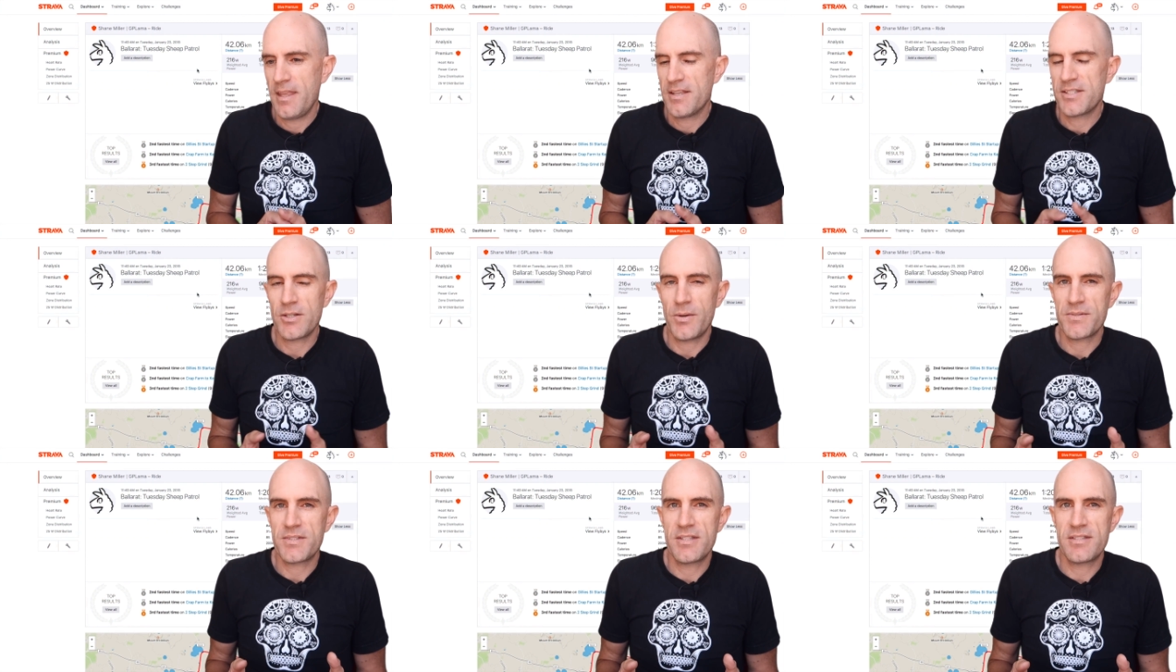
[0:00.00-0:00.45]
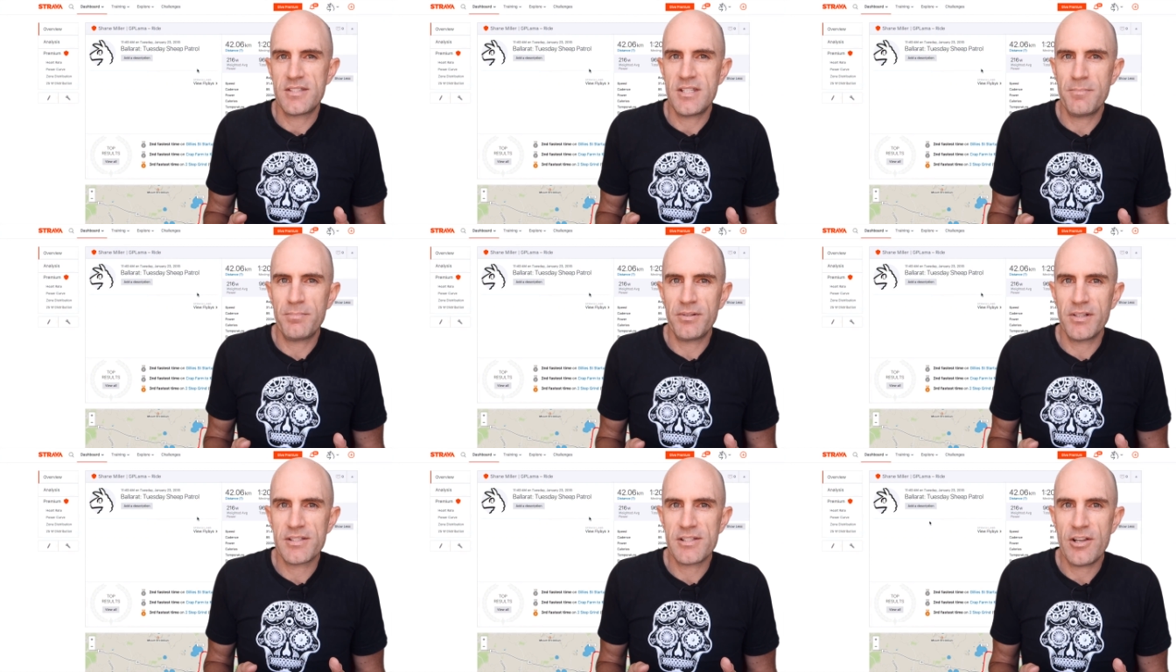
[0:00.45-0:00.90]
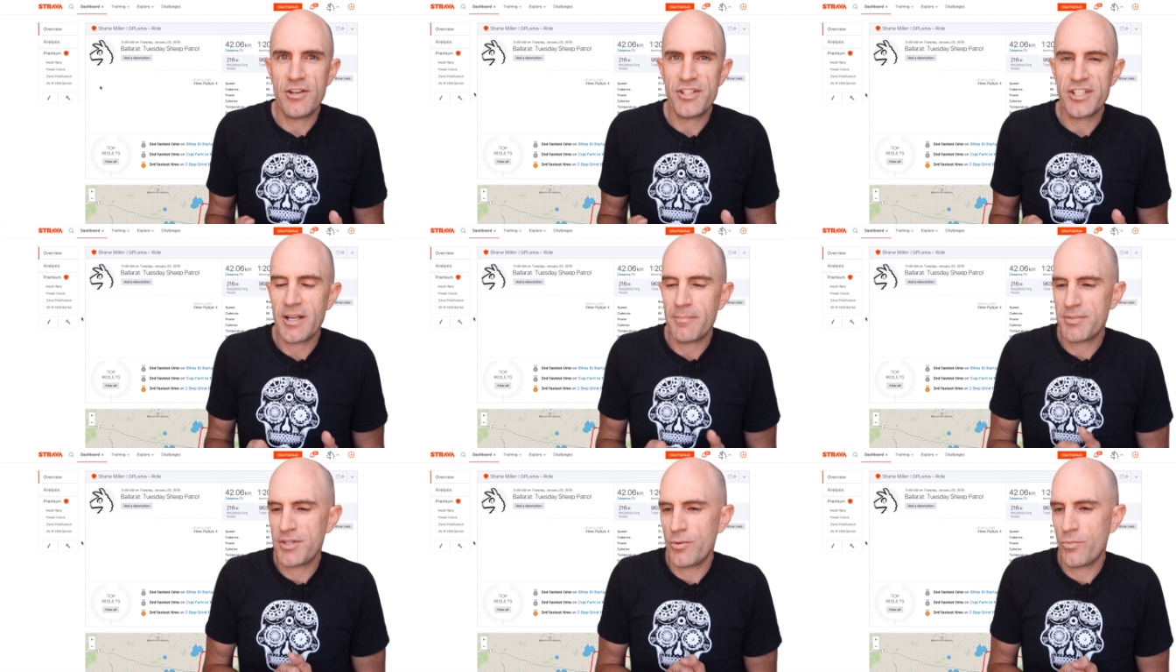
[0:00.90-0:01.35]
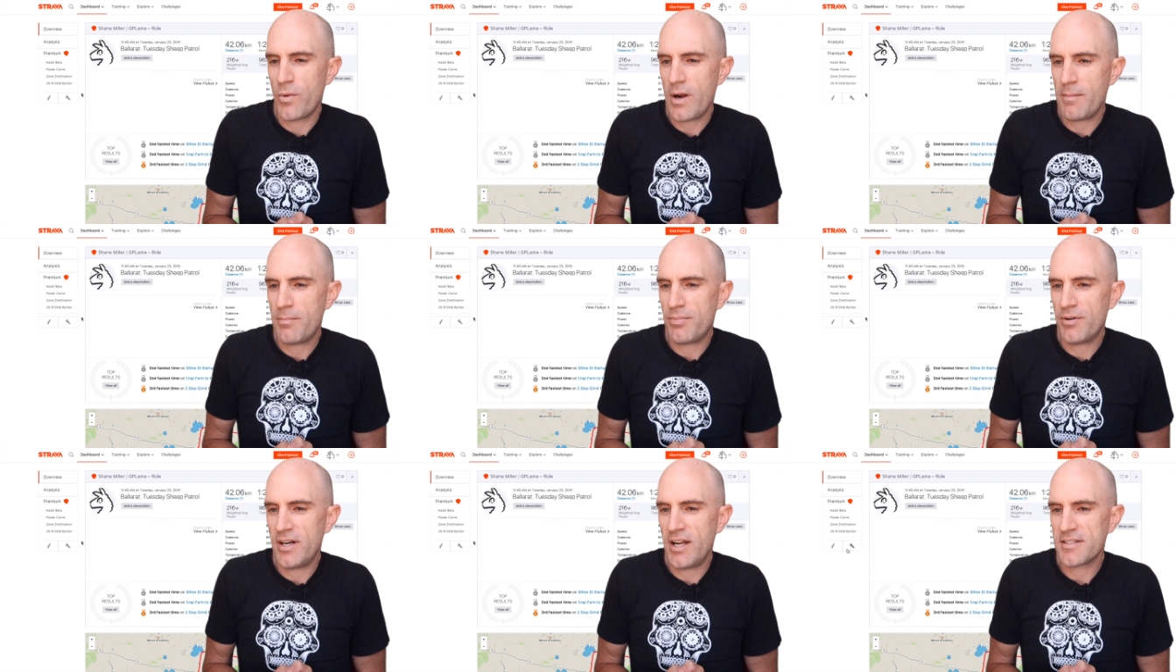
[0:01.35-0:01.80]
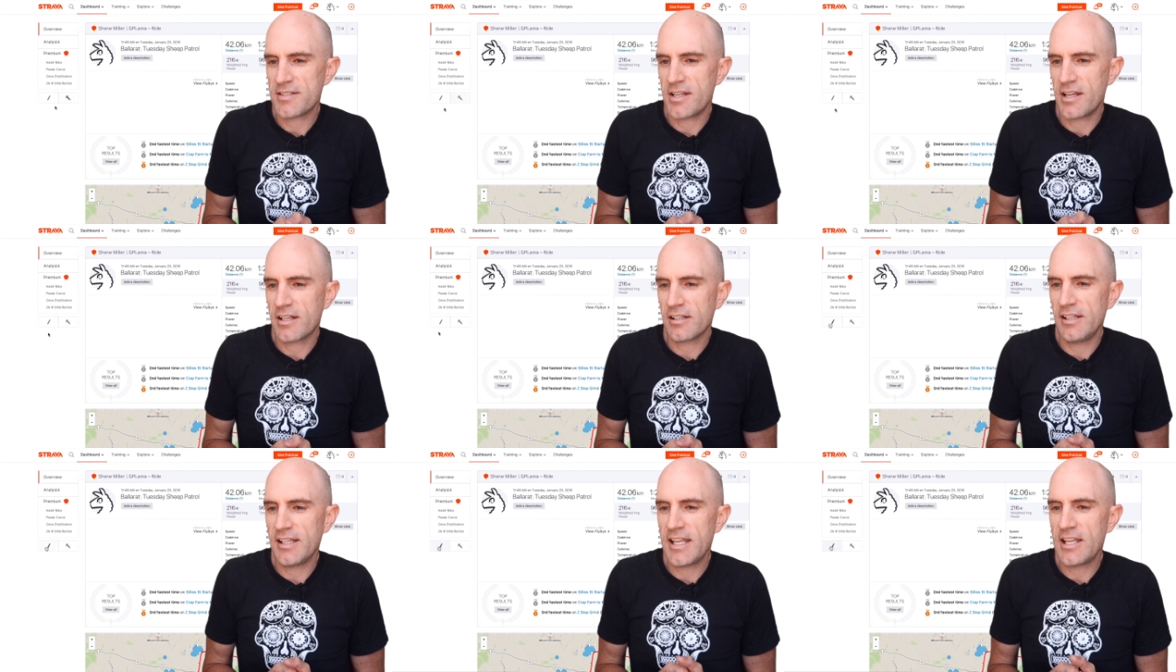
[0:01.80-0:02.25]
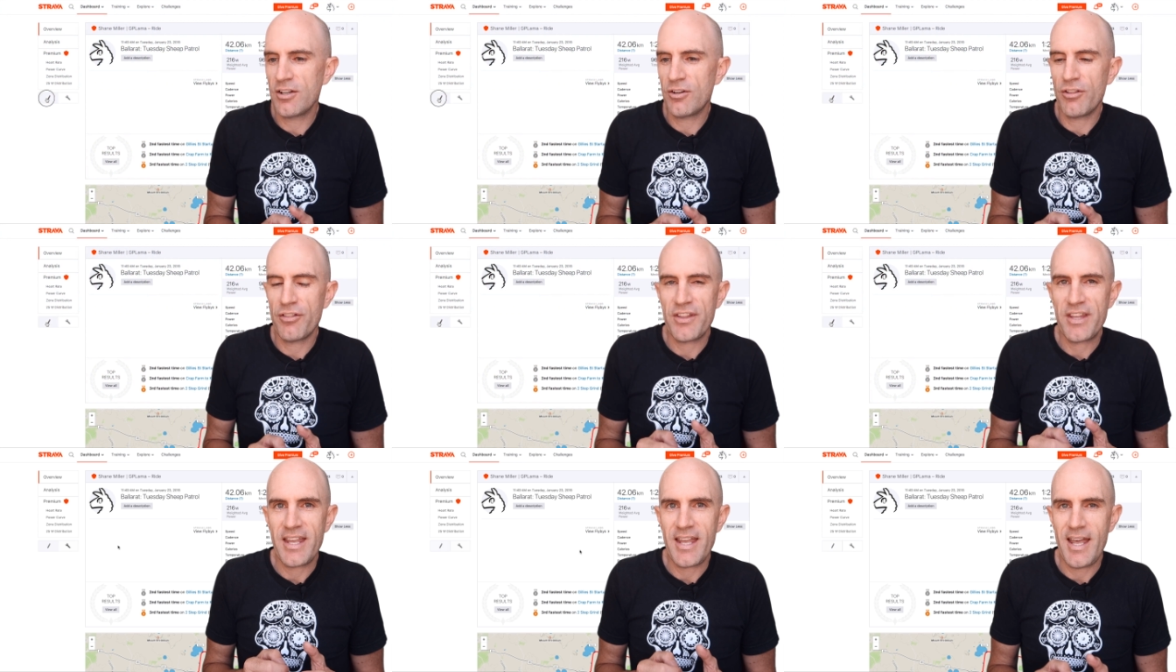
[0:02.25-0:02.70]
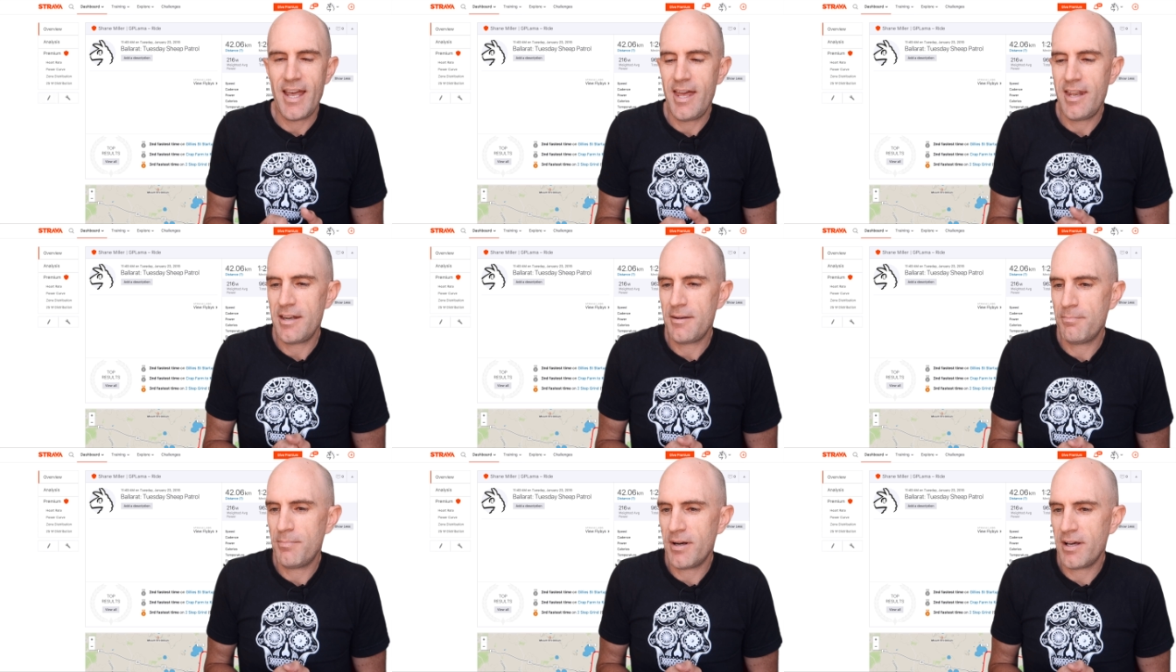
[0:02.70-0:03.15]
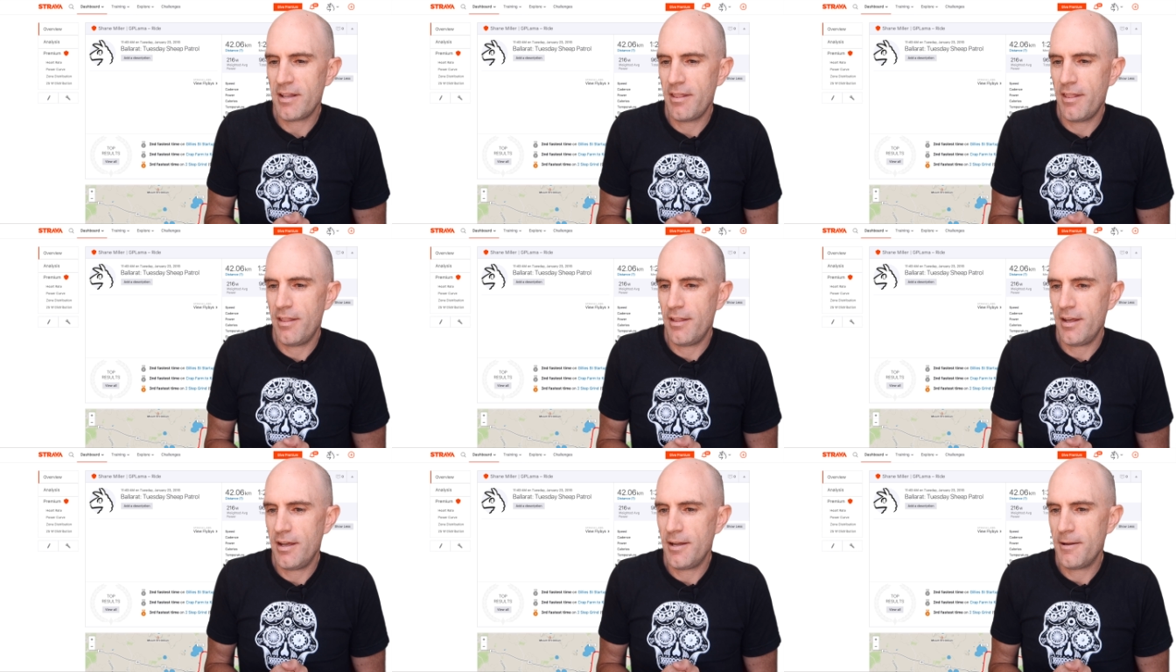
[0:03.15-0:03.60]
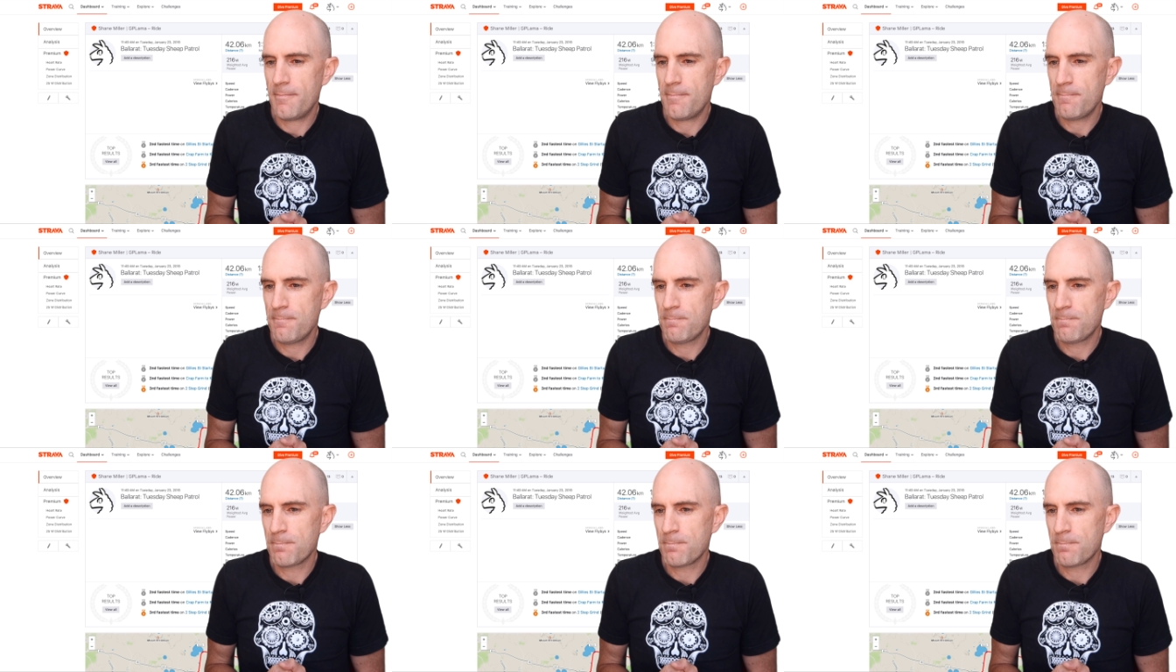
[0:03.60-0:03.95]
So it's as simple as loading up your web browser, clicking on the edit button there,